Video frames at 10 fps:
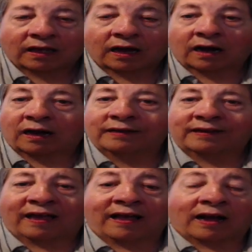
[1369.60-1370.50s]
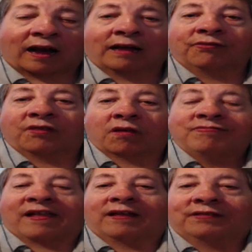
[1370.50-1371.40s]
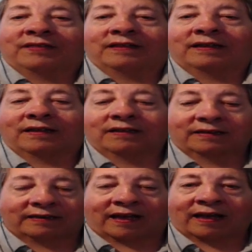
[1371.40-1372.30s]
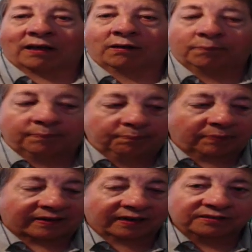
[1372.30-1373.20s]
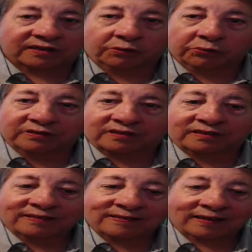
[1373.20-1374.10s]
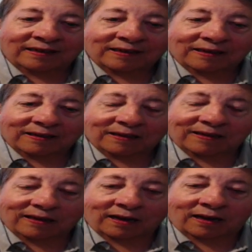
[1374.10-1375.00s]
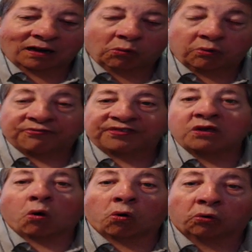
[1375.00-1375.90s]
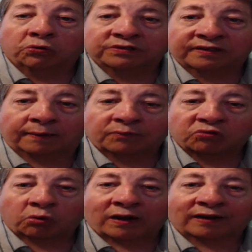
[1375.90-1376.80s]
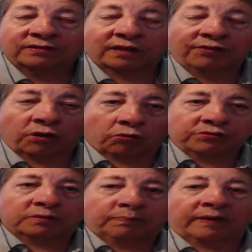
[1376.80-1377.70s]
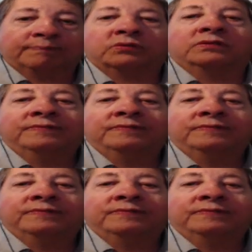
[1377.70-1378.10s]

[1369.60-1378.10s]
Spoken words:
But he switched parties. Yeah, because he was with the old Democrats, and those people.